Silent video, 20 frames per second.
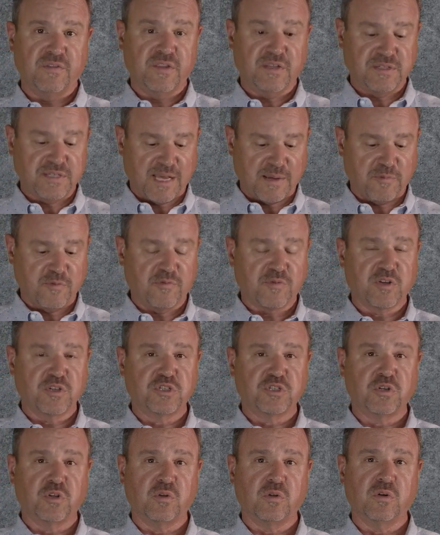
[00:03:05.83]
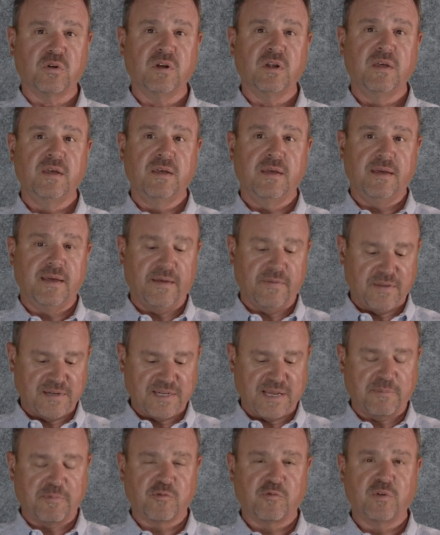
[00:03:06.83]
the type of controller and the
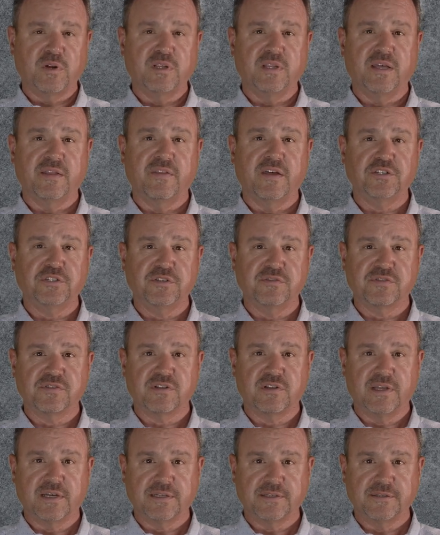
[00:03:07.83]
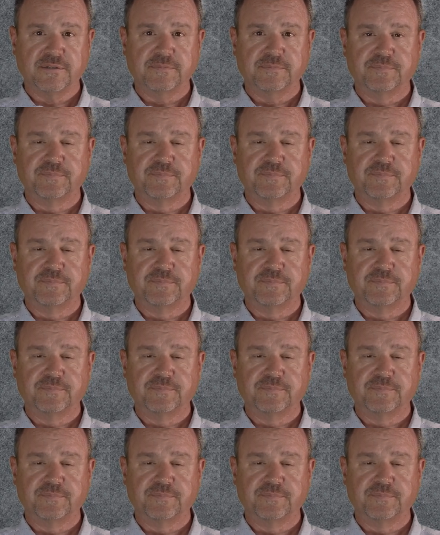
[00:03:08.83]
type of relay that you've selected.